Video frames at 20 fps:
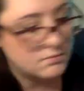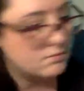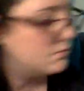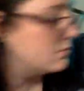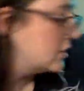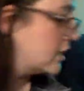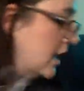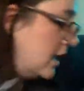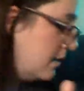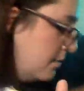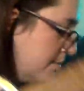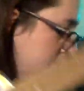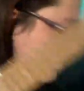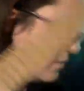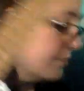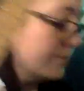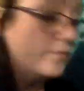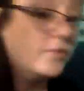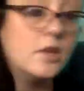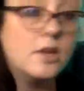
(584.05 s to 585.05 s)
tape,
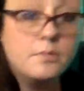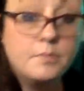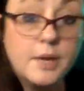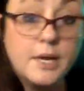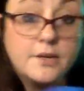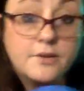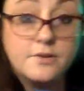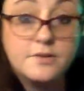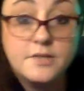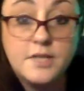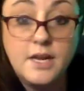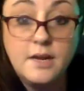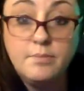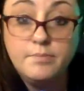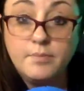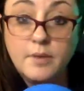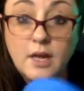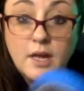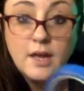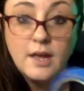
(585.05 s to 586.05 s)
in painter's tape,
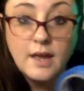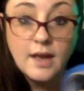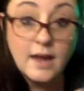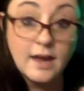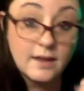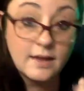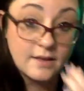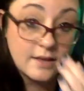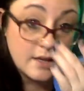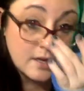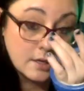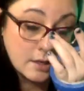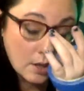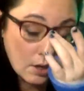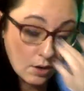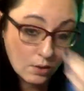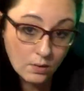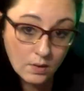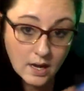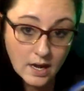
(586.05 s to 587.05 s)
and then
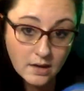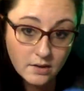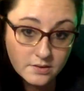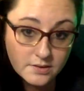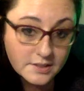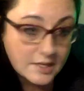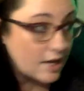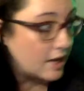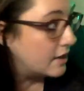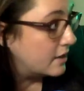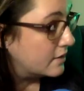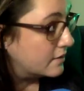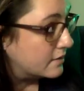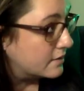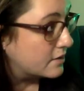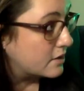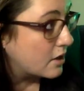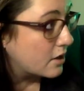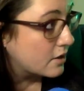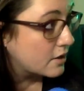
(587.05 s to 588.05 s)
go outside in the
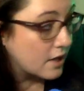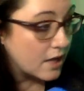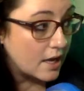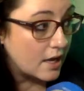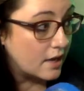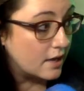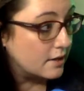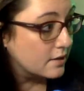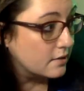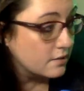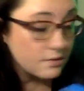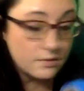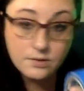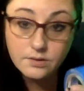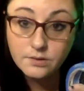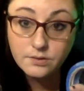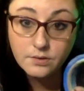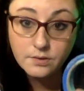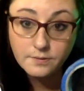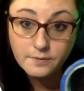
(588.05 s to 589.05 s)
dark and
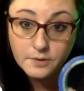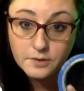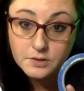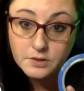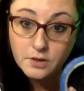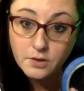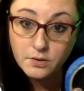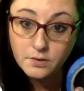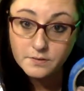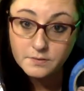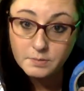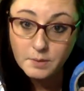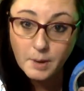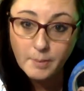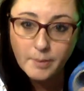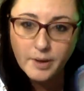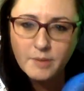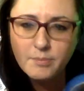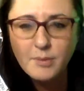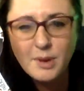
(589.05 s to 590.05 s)
do the first coat of spray
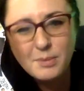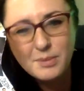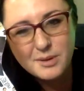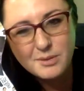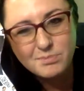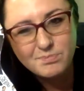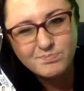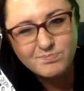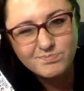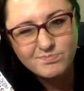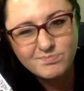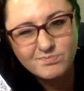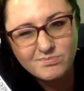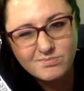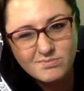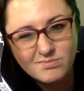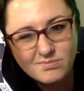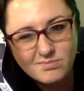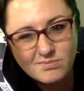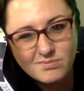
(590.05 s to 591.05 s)
paint. Maybe
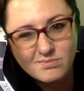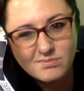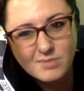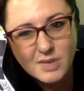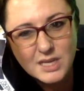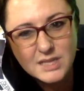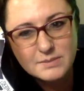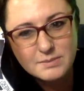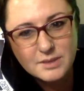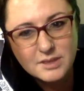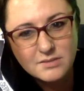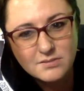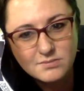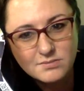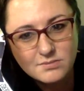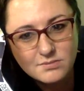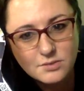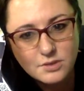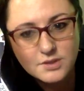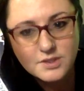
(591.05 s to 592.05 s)
basement,
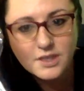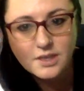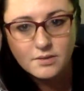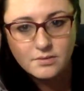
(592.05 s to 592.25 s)
we'll see.